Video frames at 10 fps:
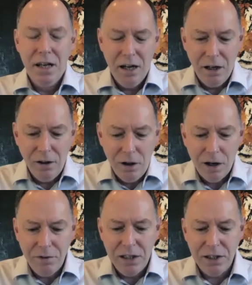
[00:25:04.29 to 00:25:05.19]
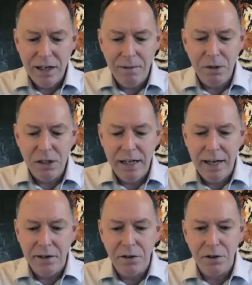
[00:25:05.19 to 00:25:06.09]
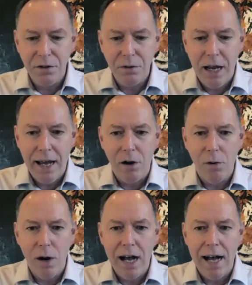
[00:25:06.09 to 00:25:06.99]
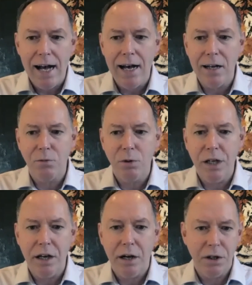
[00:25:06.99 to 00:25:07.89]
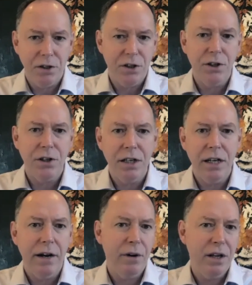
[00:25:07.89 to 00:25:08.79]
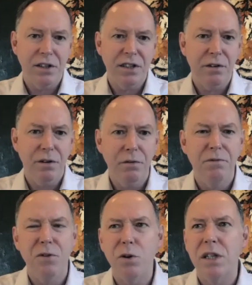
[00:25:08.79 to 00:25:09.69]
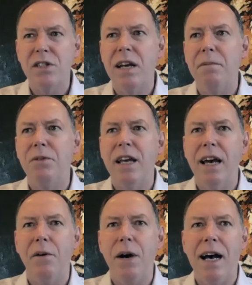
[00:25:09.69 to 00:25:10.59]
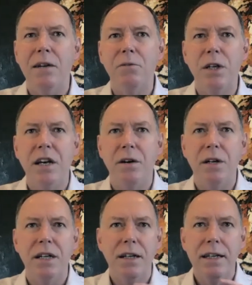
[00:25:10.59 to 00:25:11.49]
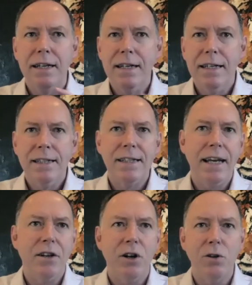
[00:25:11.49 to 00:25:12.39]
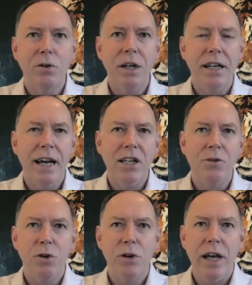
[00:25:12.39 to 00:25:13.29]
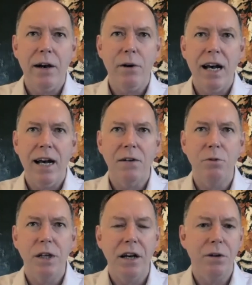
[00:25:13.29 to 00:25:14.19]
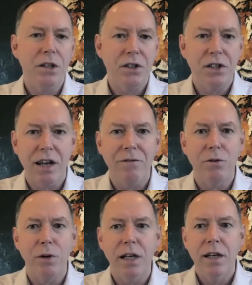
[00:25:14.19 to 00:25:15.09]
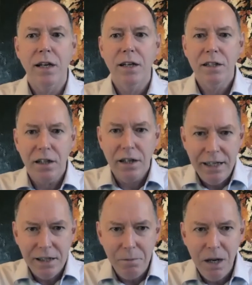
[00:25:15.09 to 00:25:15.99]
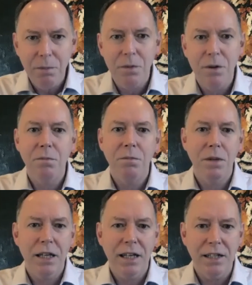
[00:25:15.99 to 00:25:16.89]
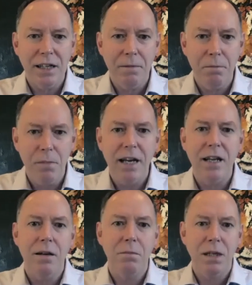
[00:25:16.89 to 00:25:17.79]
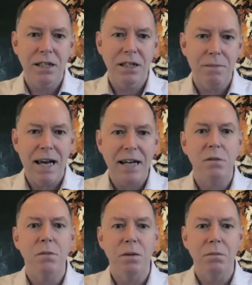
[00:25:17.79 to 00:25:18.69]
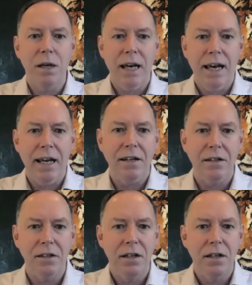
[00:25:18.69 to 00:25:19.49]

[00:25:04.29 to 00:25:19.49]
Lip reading: a lot of this comes down to how hard we go at a certain area. So, for example, how hard we go at stakeholder engagement or how hard we go at discovery. So here's a minimum, here's a medium, here's a maximum. And